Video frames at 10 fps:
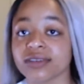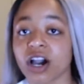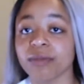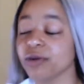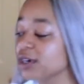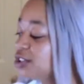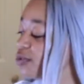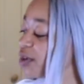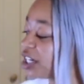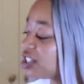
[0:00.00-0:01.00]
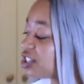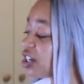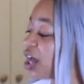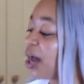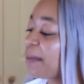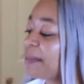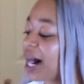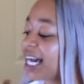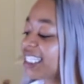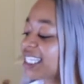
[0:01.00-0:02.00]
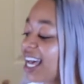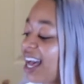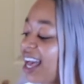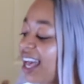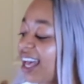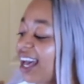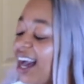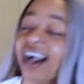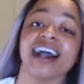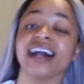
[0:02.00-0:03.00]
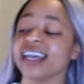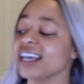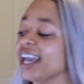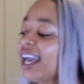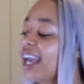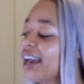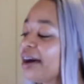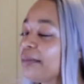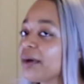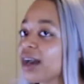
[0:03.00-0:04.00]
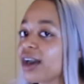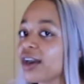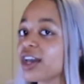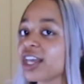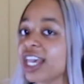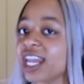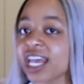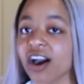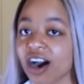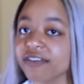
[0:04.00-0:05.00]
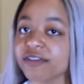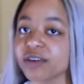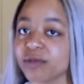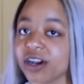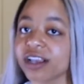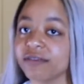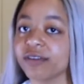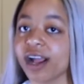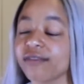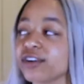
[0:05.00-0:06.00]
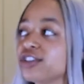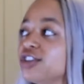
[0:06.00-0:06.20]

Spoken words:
call me what you wish, but I am getting off of the market forever.